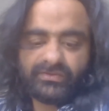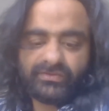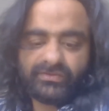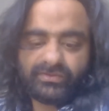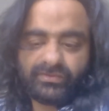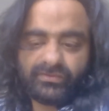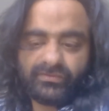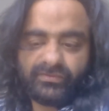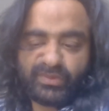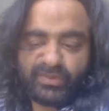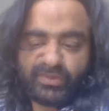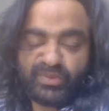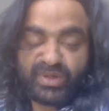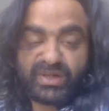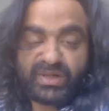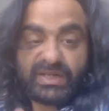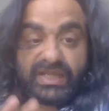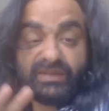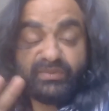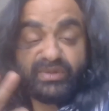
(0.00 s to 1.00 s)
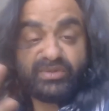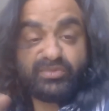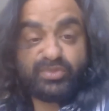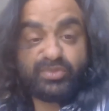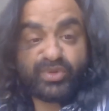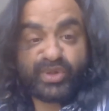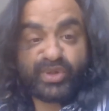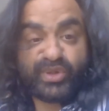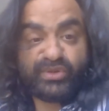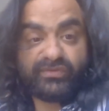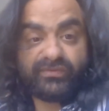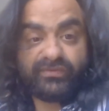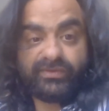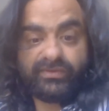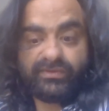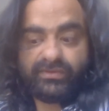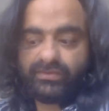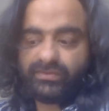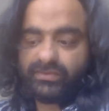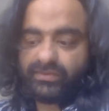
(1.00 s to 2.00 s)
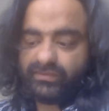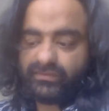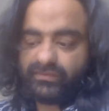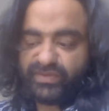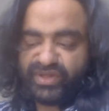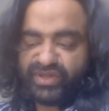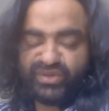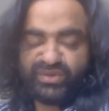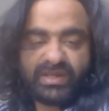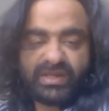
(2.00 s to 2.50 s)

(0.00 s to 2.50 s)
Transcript: So from a climate point of view, when